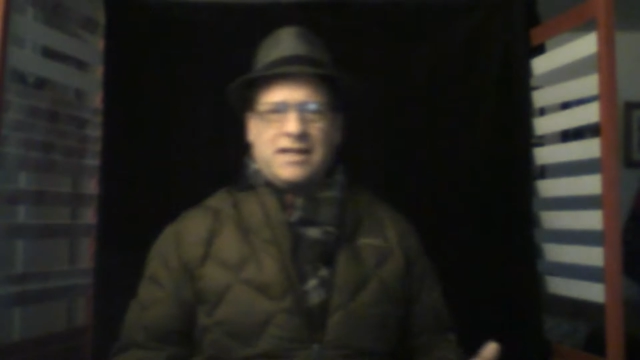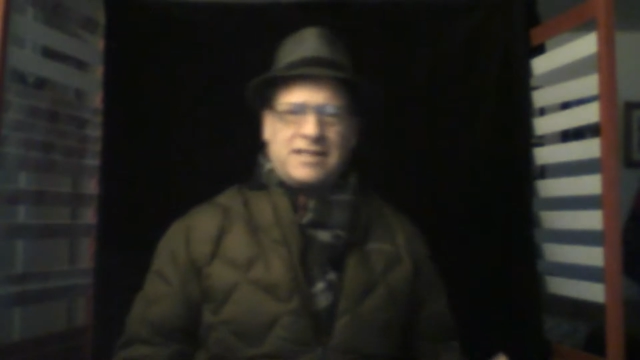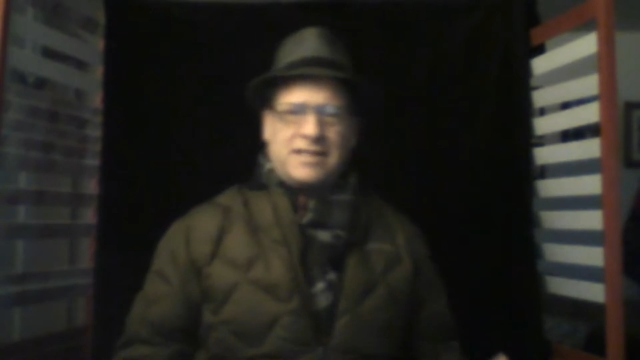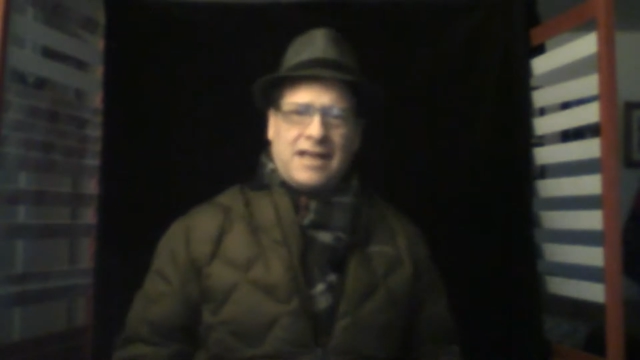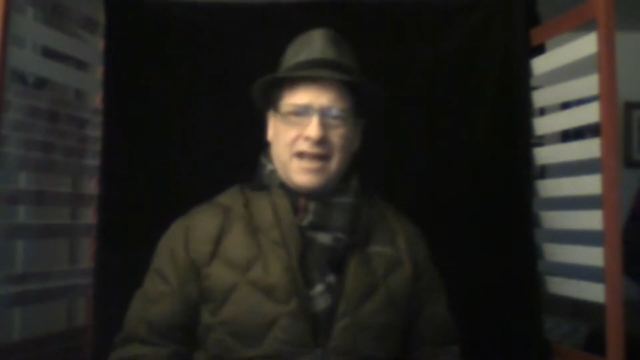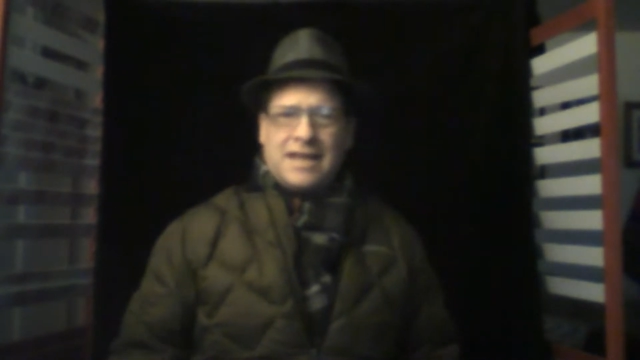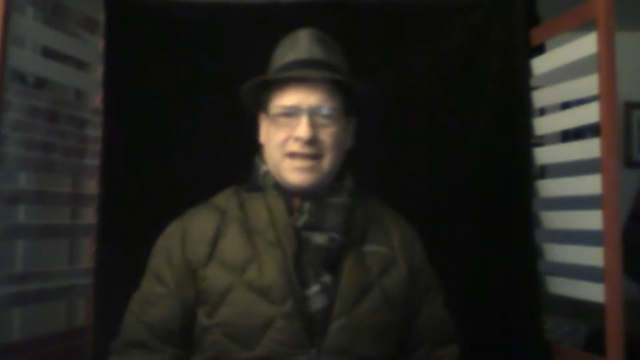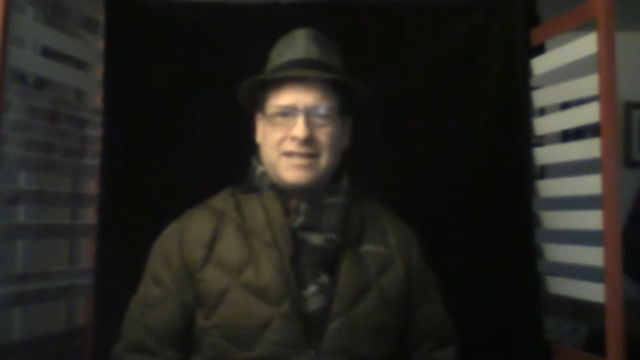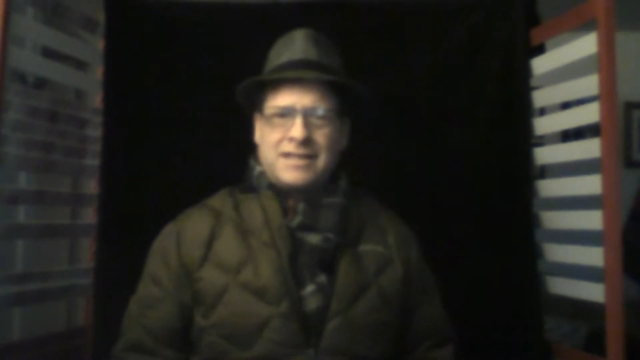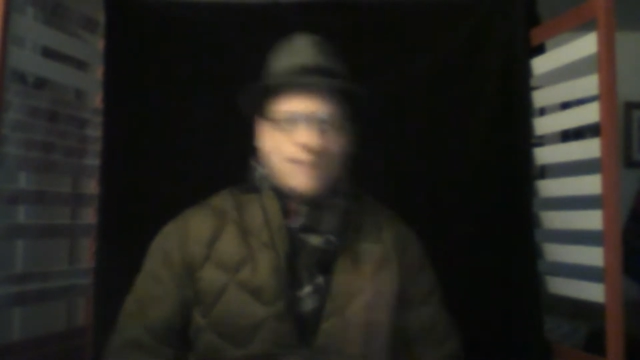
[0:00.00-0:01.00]
see
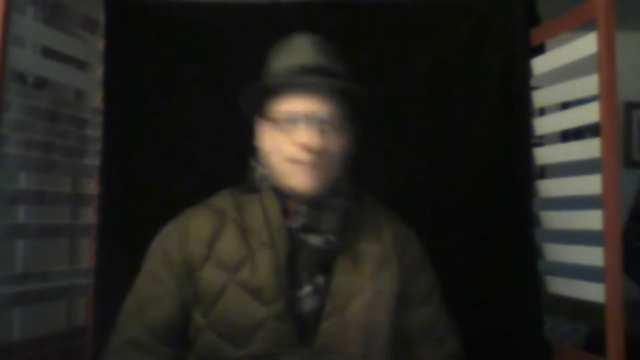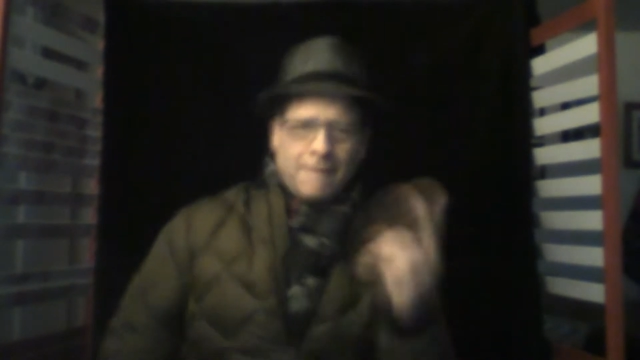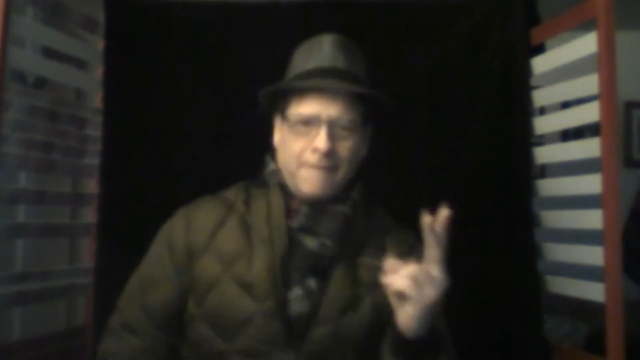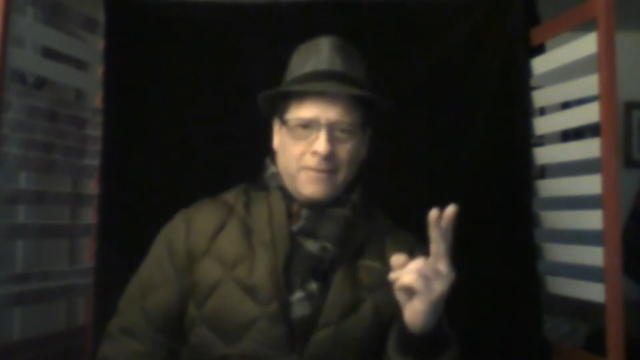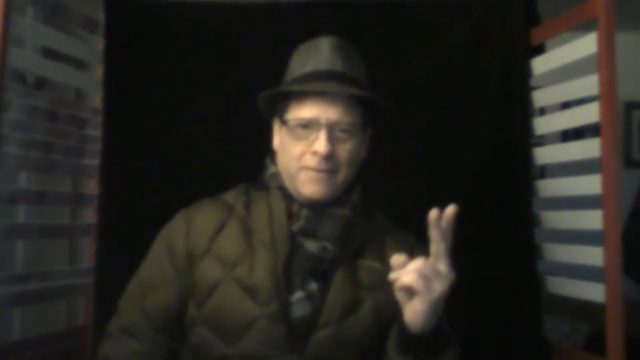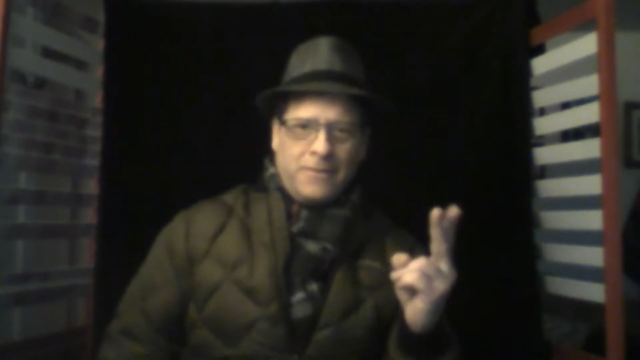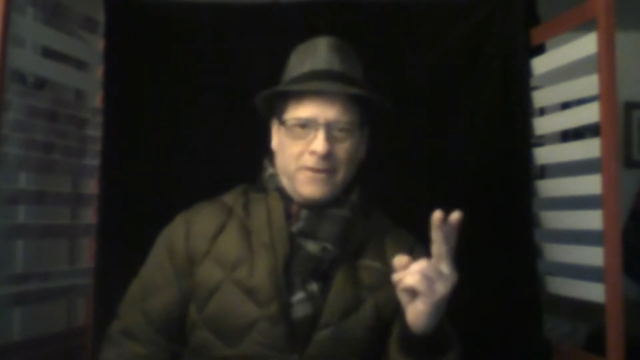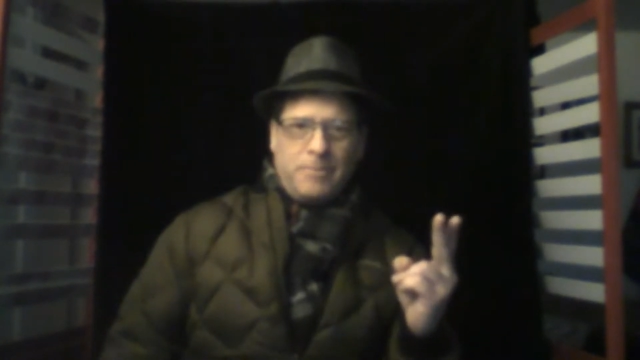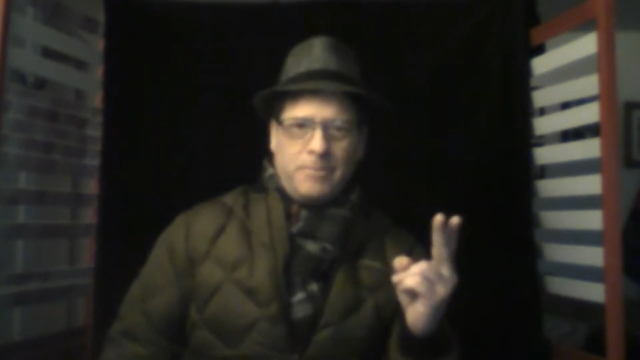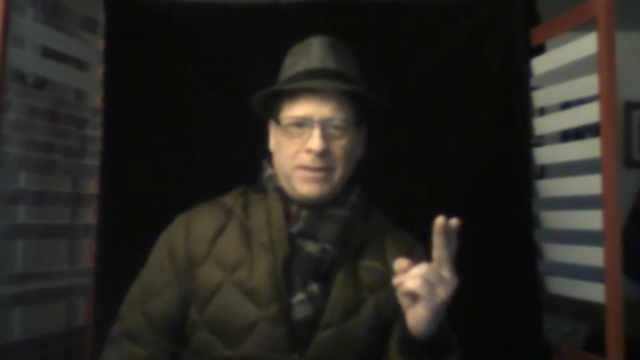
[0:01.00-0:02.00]
is
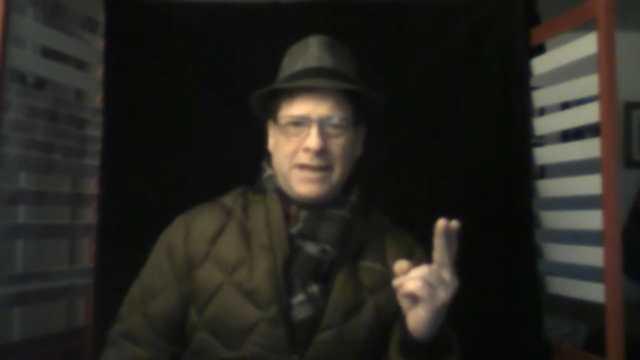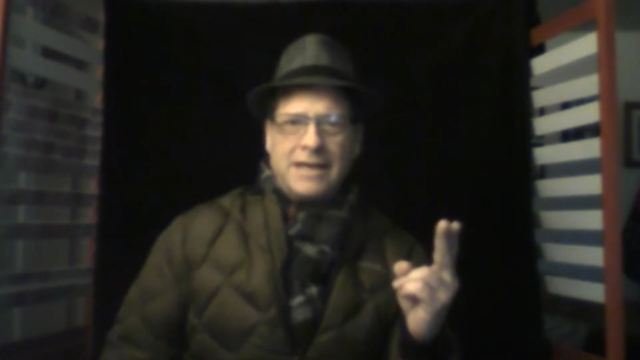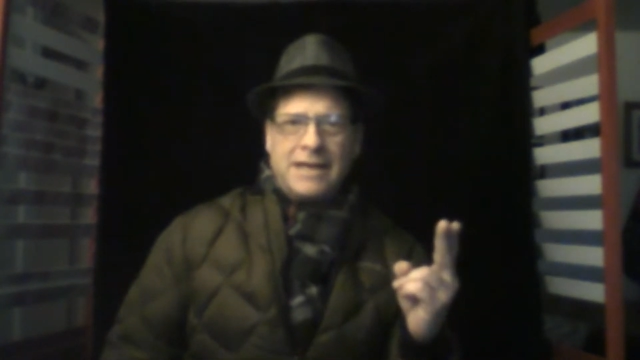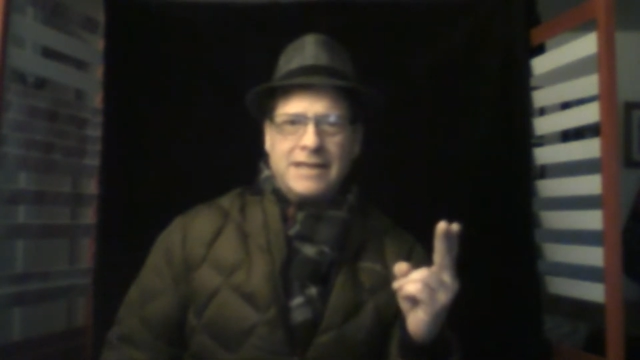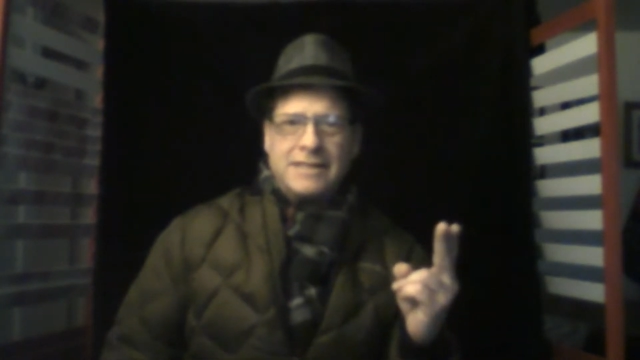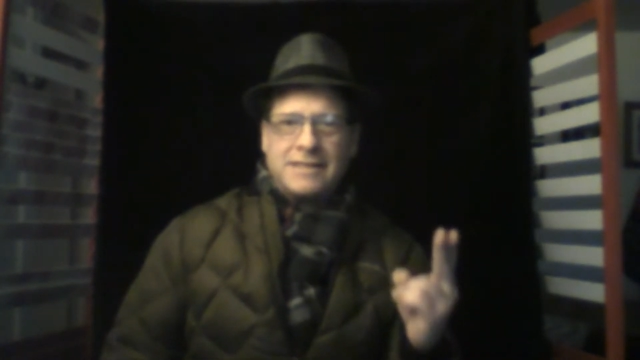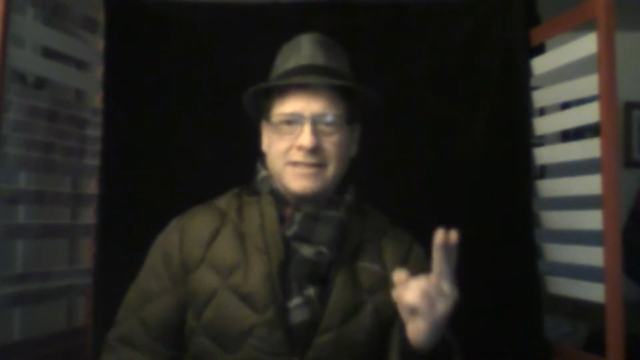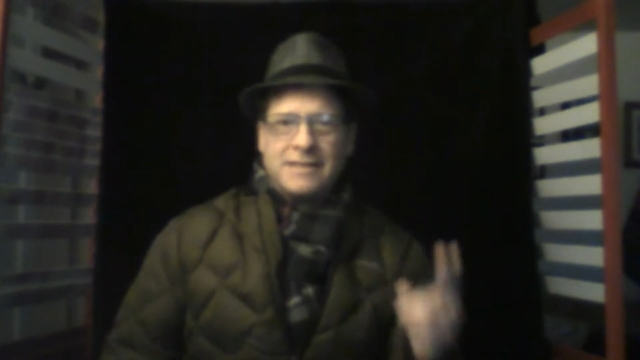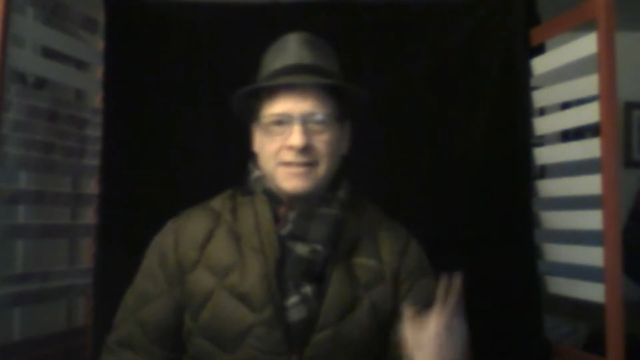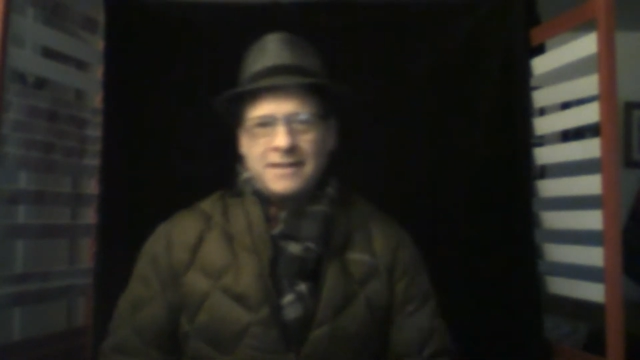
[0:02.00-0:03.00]
their penis?